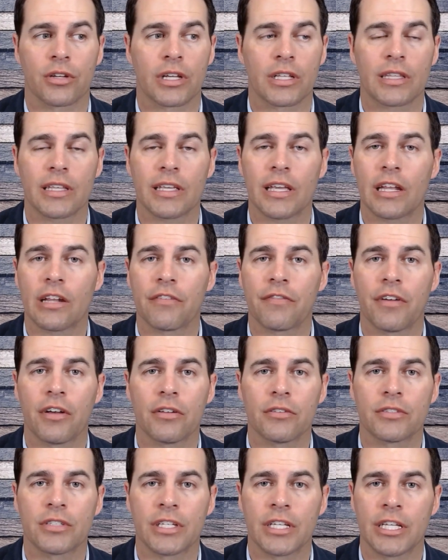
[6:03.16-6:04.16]
at the NFL
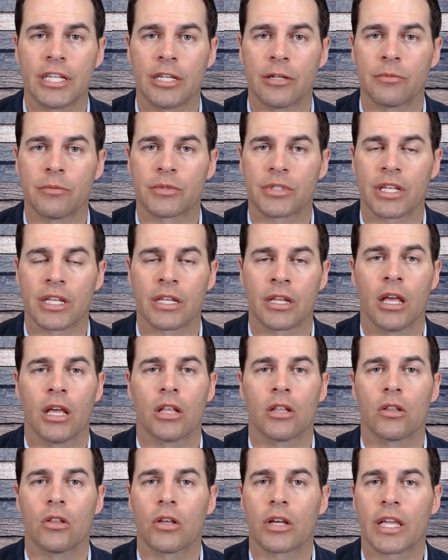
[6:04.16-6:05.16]
teams and
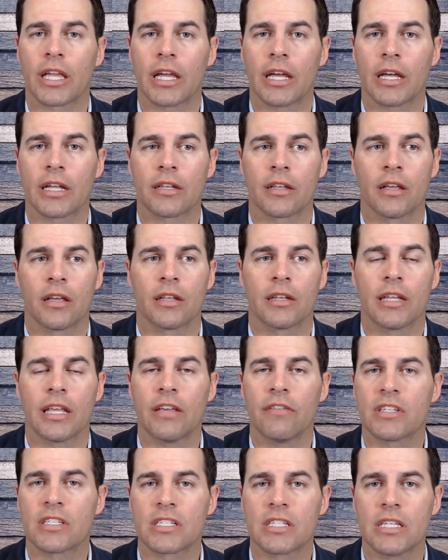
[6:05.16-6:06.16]
look at
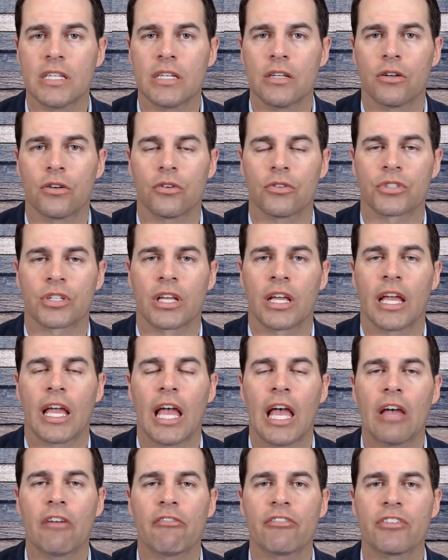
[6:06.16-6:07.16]
Navy SEALs.
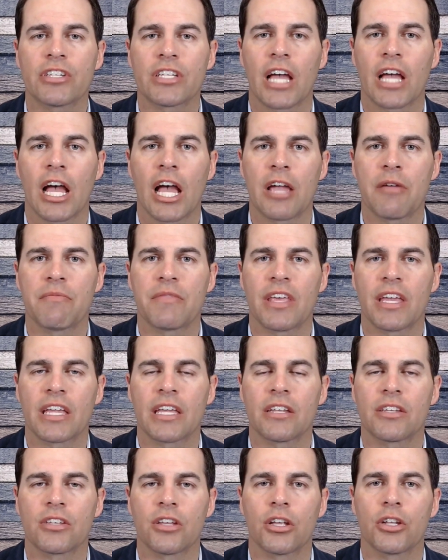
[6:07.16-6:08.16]
Every time they
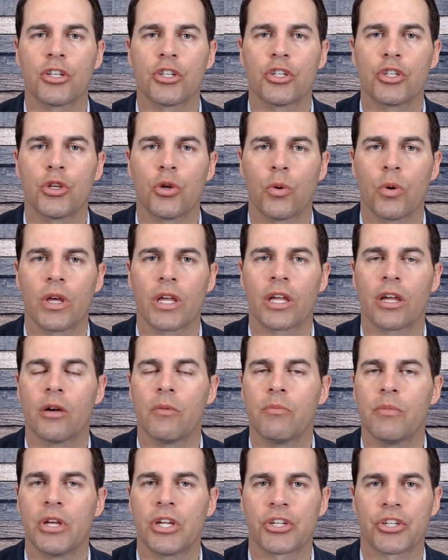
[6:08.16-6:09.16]
get done doing a
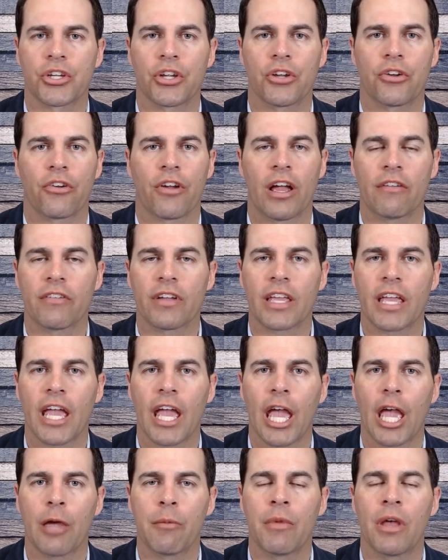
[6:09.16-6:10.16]
mission or have a
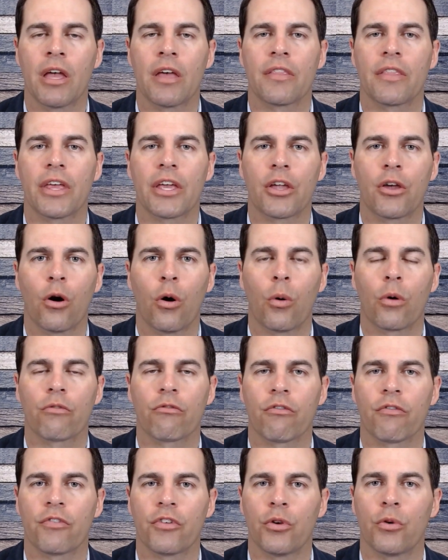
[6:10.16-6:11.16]
game, they go and
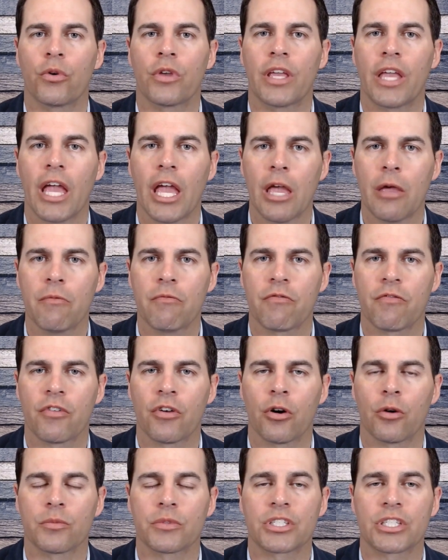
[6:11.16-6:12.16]
review game
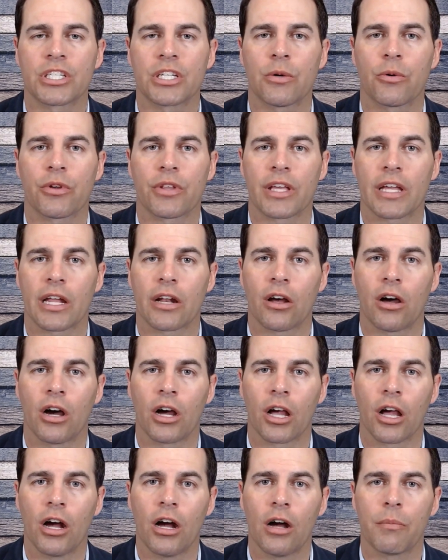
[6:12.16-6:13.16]
film to see where they got hung
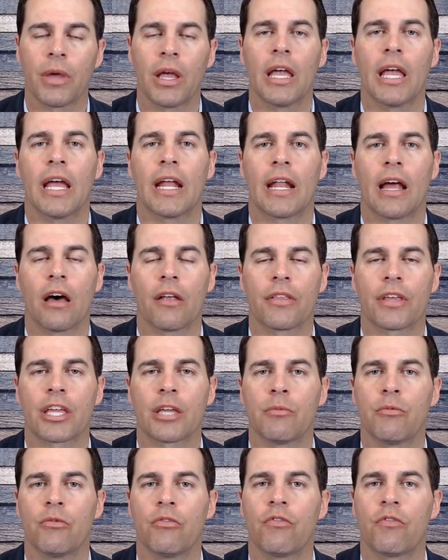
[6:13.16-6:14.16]
up and how they can
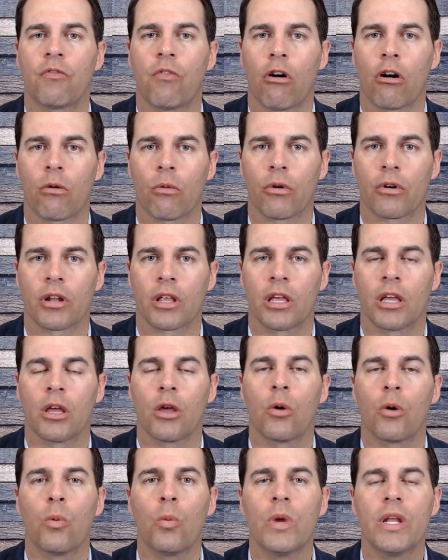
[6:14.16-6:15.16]
move forward.
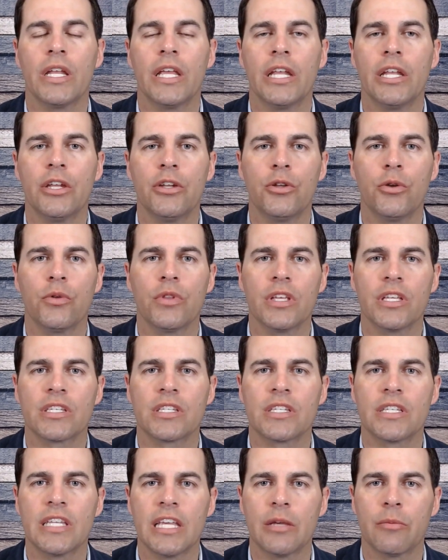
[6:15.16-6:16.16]
We need to do these
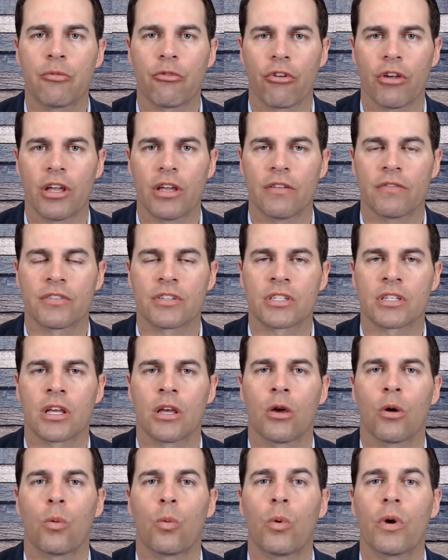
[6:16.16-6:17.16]
debriefs
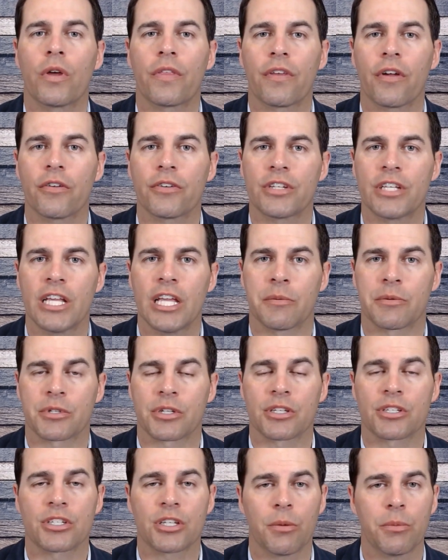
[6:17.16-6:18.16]
with our teams
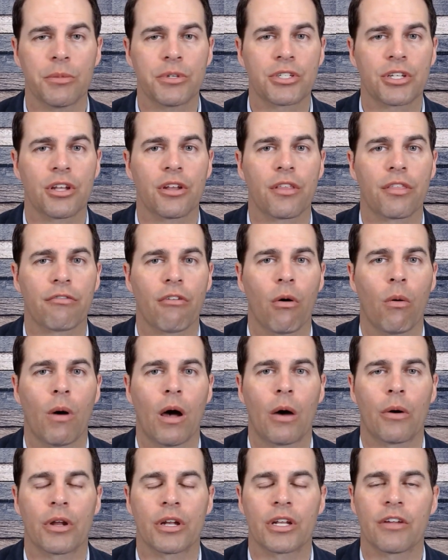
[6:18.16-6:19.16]
because someone's going to throw
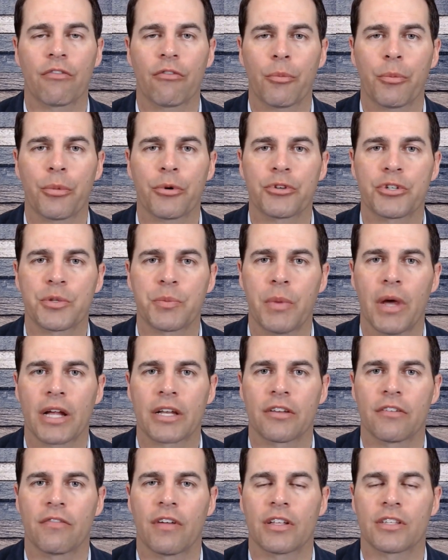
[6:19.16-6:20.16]
out a different
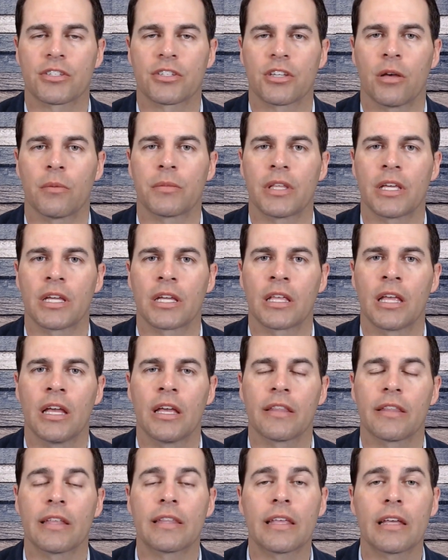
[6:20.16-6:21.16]
perspective on something
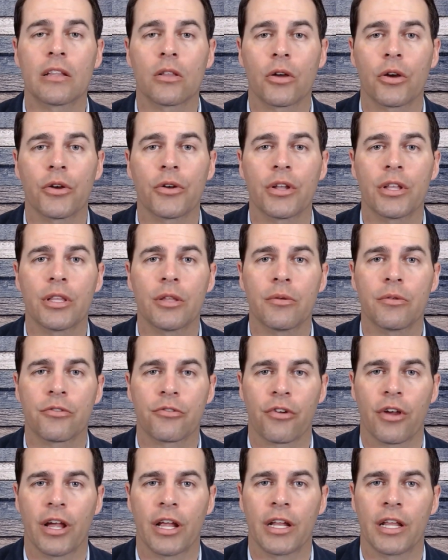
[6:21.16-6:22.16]
that they learned in the
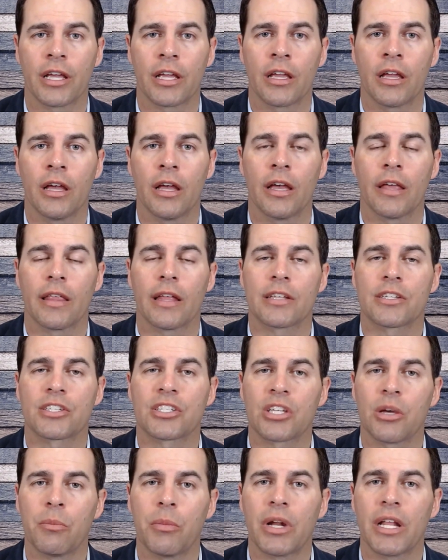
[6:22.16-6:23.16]
training that
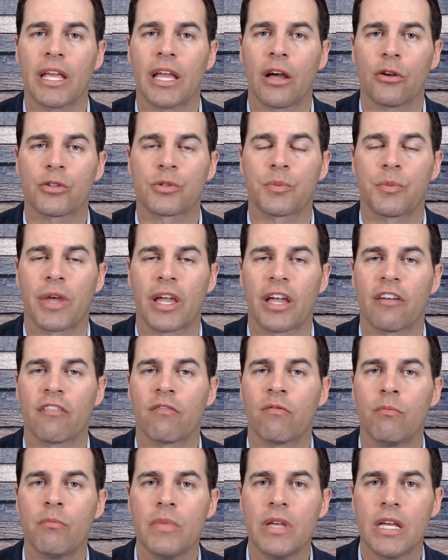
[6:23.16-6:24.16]
somebody else may have
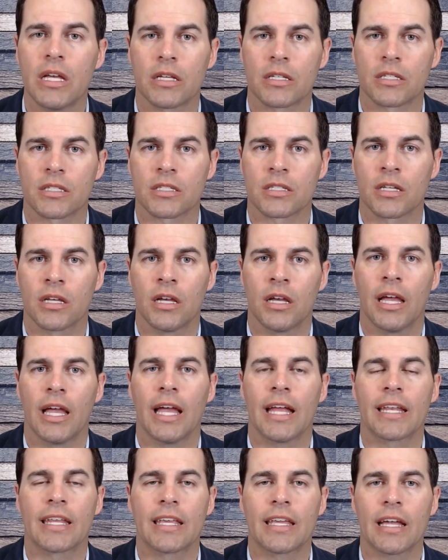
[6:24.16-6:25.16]
missed.
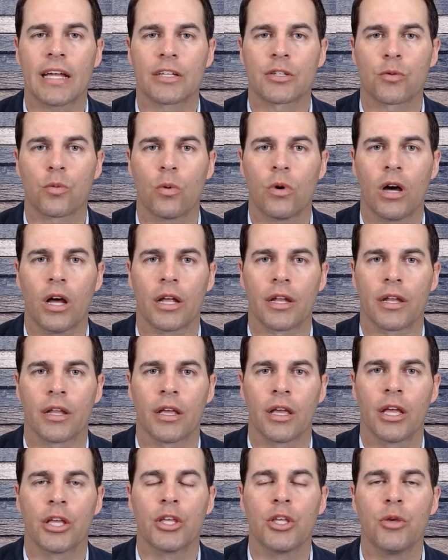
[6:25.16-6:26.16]
And guess what?
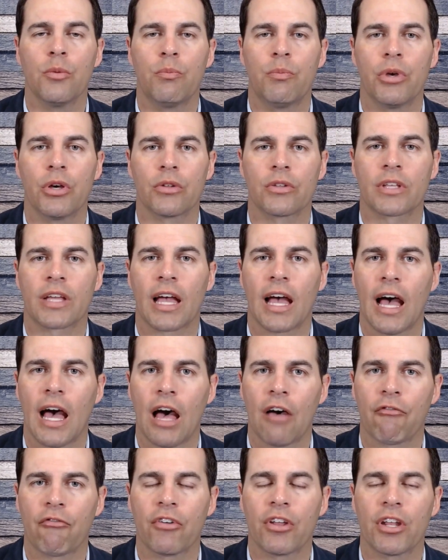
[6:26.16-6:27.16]
You build
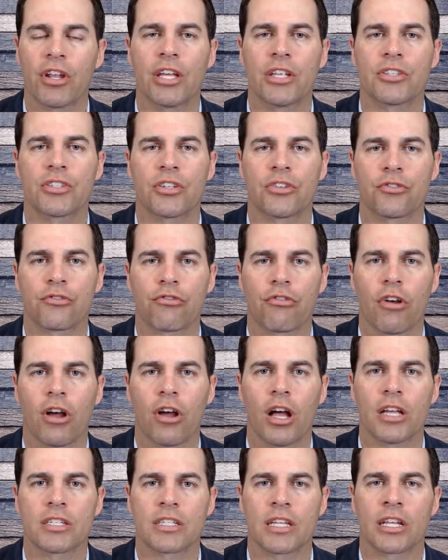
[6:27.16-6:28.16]
confidence and
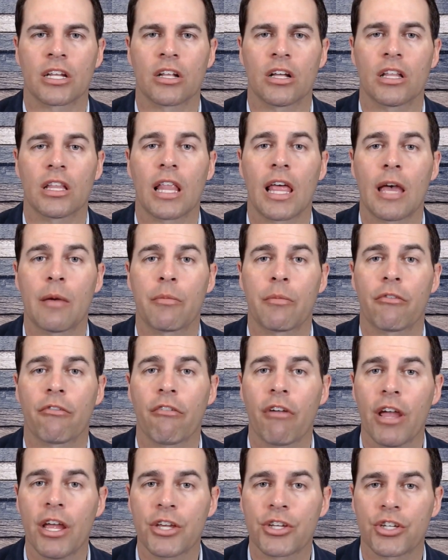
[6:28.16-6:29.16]
trust and
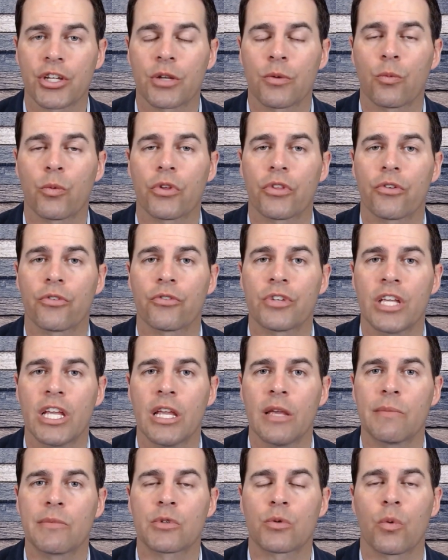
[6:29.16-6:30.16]
collaboration with your
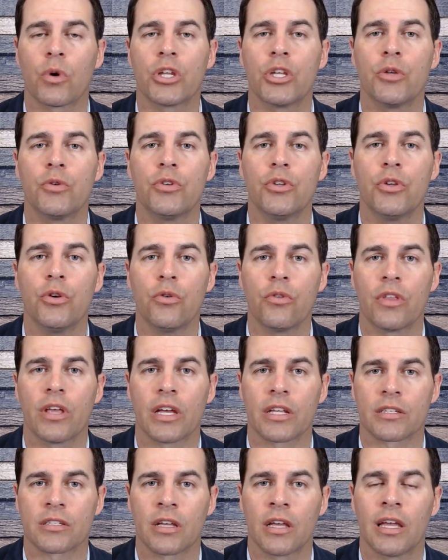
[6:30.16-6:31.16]
teams when you do
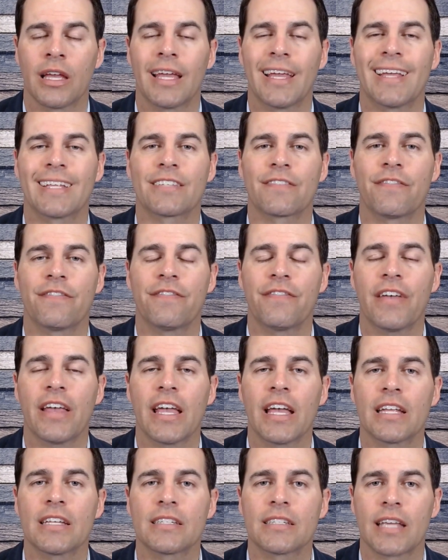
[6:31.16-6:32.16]
this. It's a
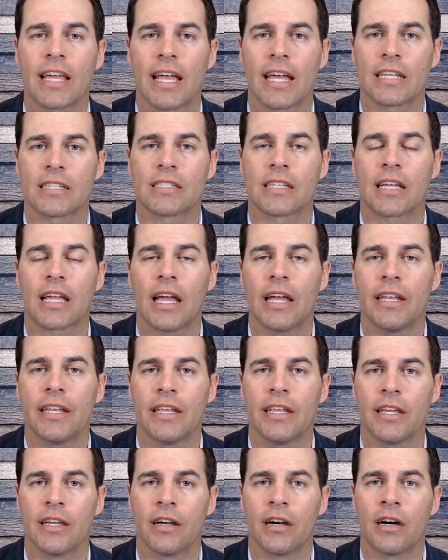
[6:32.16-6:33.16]
fantastic
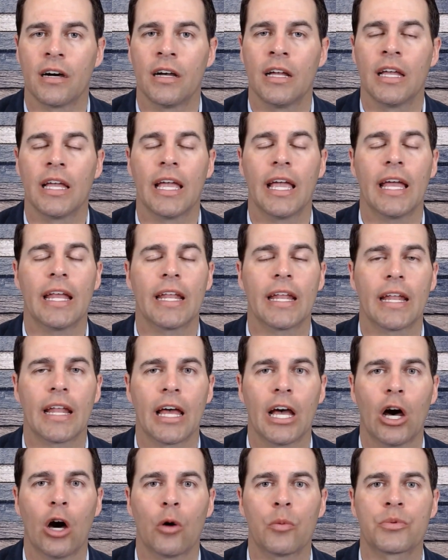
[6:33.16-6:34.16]
idea and it
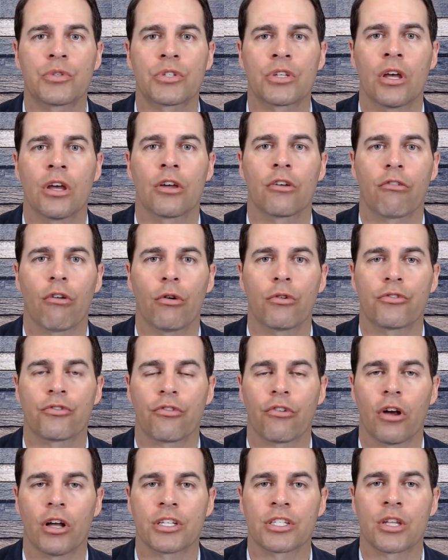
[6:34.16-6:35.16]
helps grow
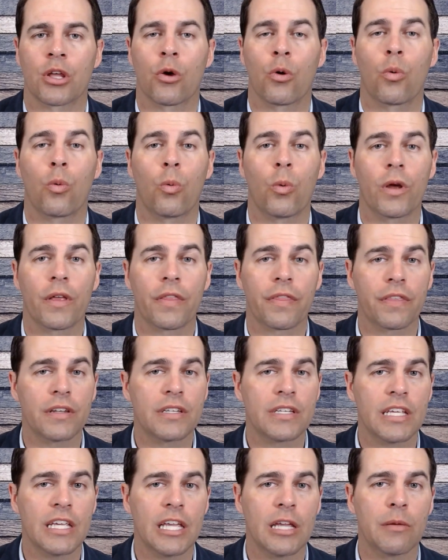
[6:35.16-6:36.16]
trust with the
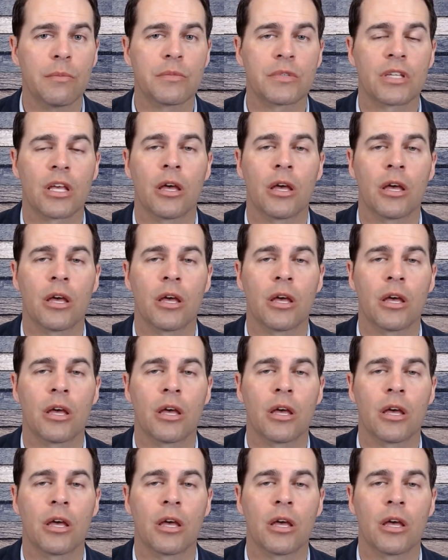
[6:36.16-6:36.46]
teams